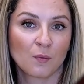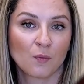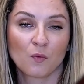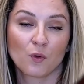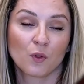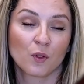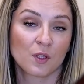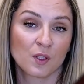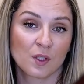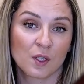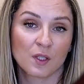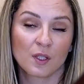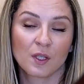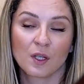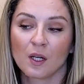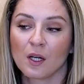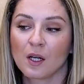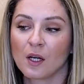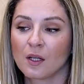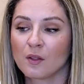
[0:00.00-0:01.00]
for the certain
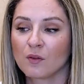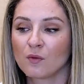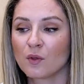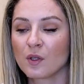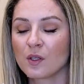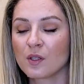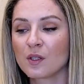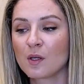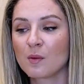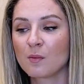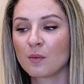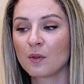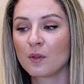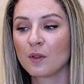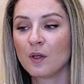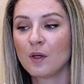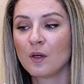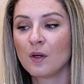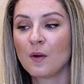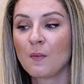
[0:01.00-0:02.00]
client, for example.
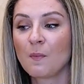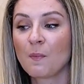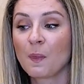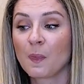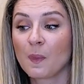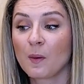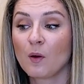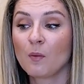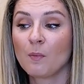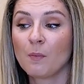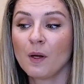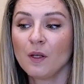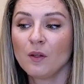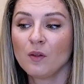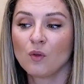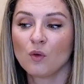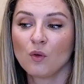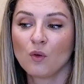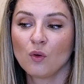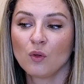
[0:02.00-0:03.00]

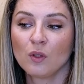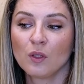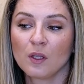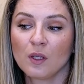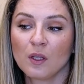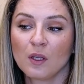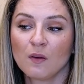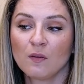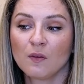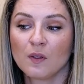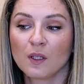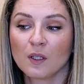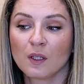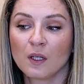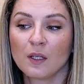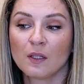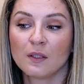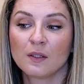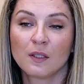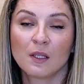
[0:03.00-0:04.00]
But only if the
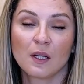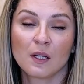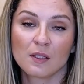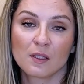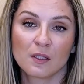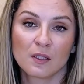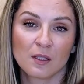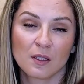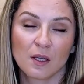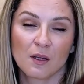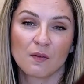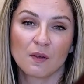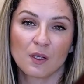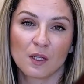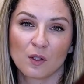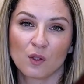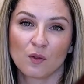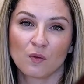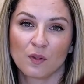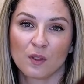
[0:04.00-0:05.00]
client doesn't have a
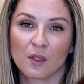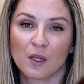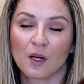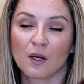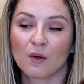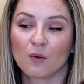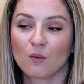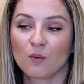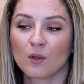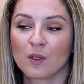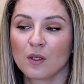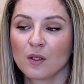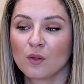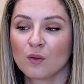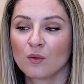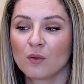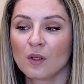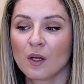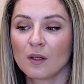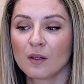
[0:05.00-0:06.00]
lot of hair, we can
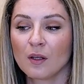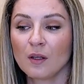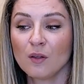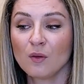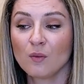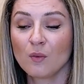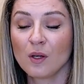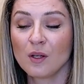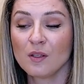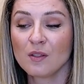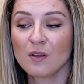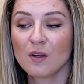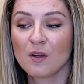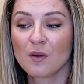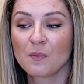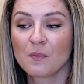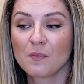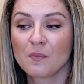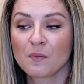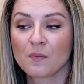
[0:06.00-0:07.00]
do that. Otherwise,
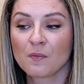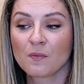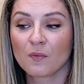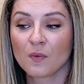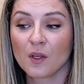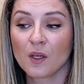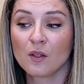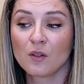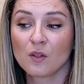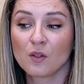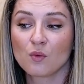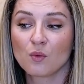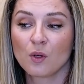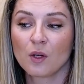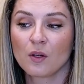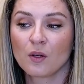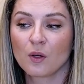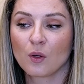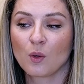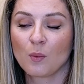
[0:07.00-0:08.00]
it is
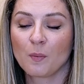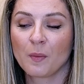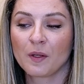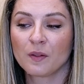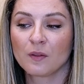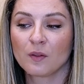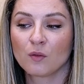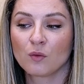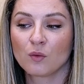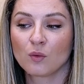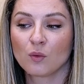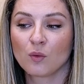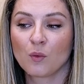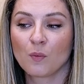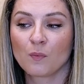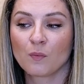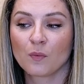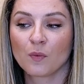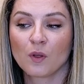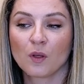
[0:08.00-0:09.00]
really recommended
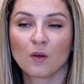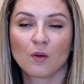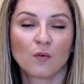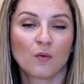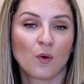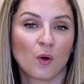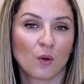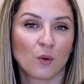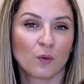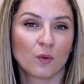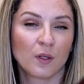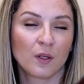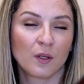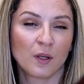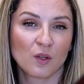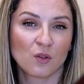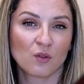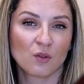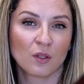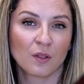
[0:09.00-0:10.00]
to follow the
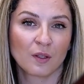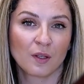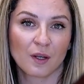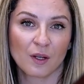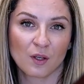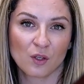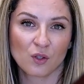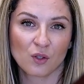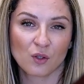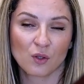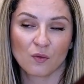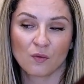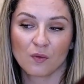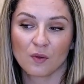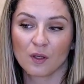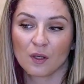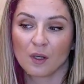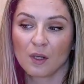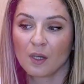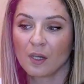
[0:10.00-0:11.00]
natural direction of
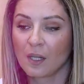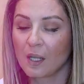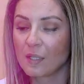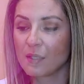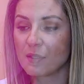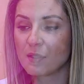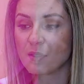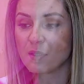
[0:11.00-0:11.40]
our client's